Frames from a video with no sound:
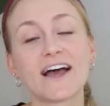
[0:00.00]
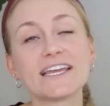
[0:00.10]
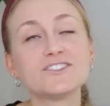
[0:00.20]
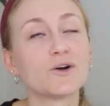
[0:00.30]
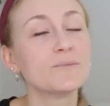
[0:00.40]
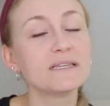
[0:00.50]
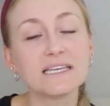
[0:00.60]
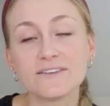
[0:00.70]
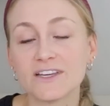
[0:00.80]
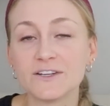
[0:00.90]
I don't
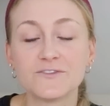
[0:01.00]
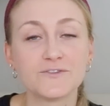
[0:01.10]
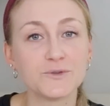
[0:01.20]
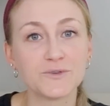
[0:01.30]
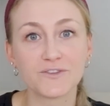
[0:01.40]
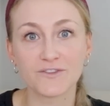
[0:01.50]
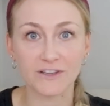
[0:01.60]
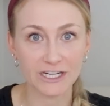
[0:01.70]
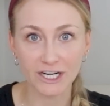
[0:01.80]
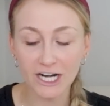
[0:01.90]
believe in food
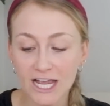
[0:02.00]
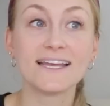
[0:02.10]
fear,